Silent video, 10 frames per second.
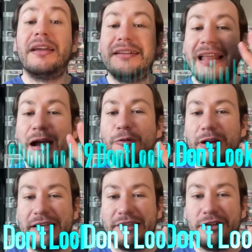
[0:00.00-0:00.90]
Now we're
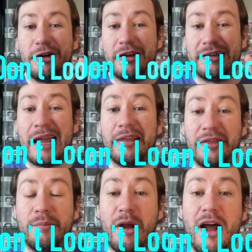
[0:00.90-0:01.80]
into our ninth
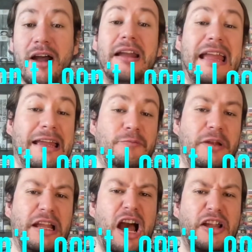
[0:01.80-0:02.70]
spot, and we
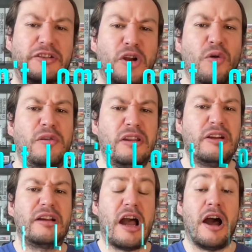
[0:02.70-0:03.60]
got Don't
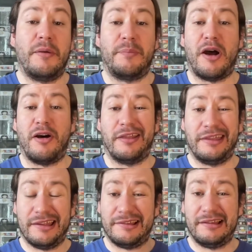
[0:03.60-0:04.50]
Look Up on
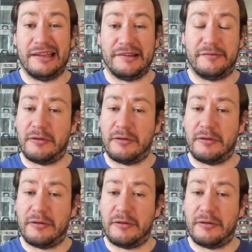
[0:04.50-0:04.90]
this list